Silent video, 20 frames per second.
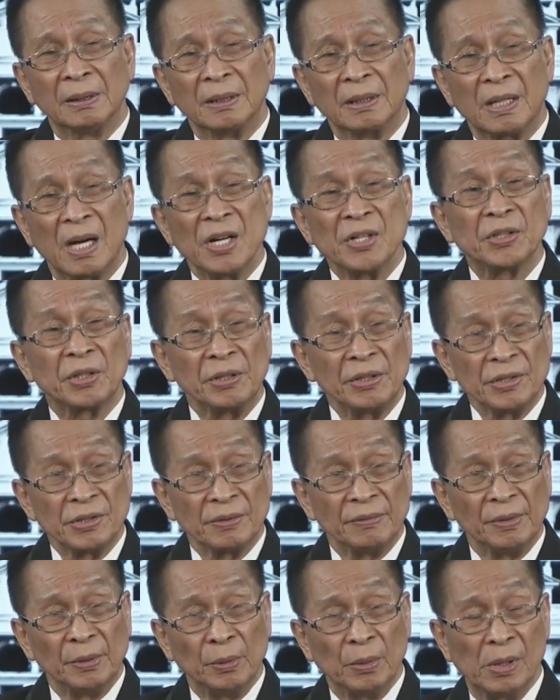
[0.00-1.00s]
countries
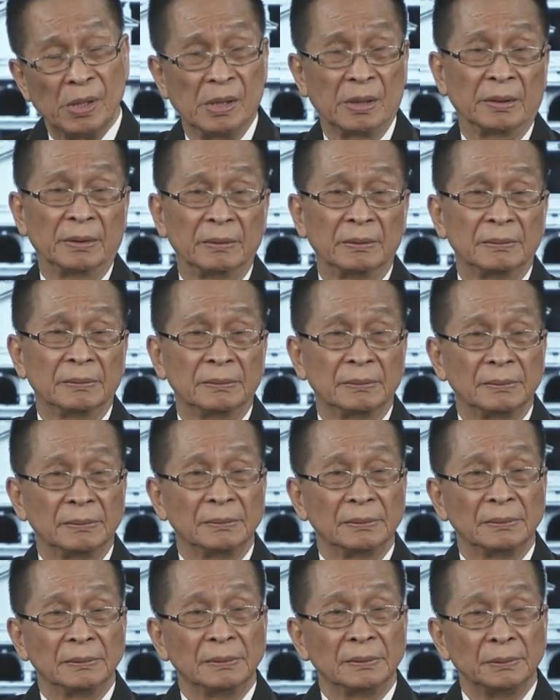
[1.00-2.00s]
of the world
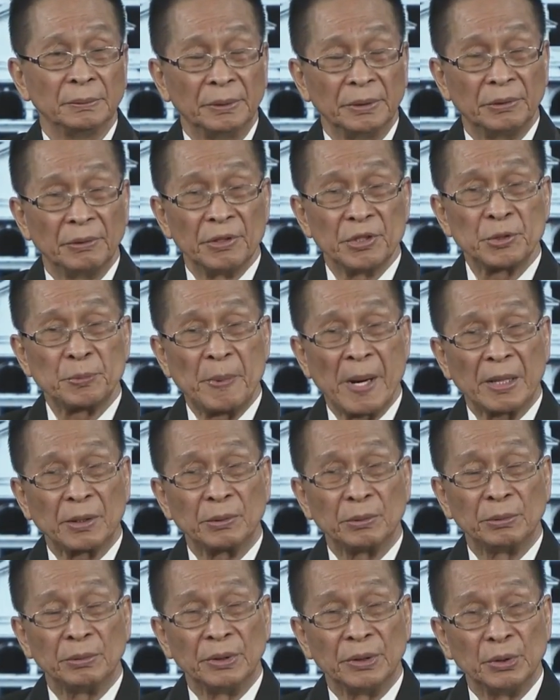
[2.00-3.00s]
with respect
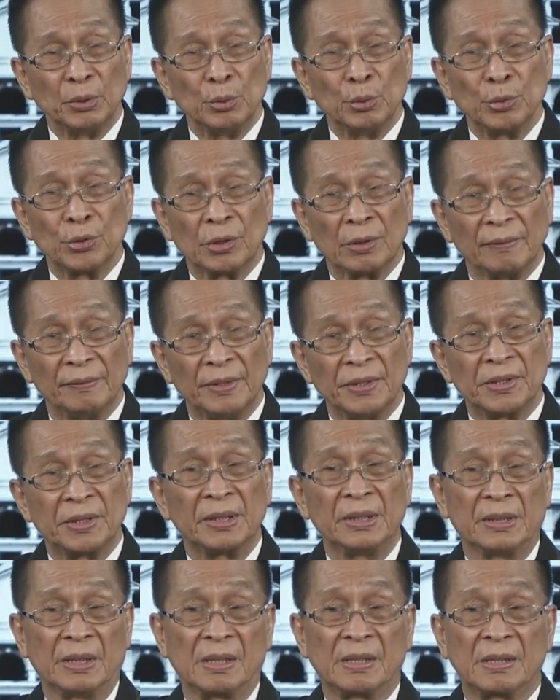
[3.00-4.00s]
to the use of the
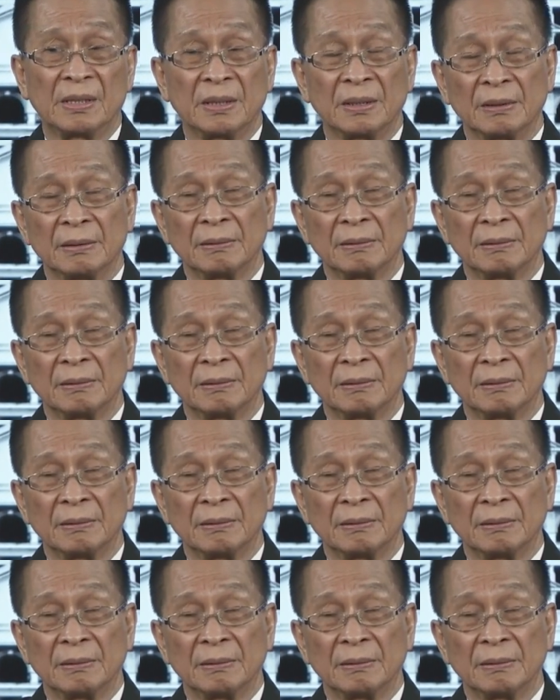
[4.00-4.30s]
seas,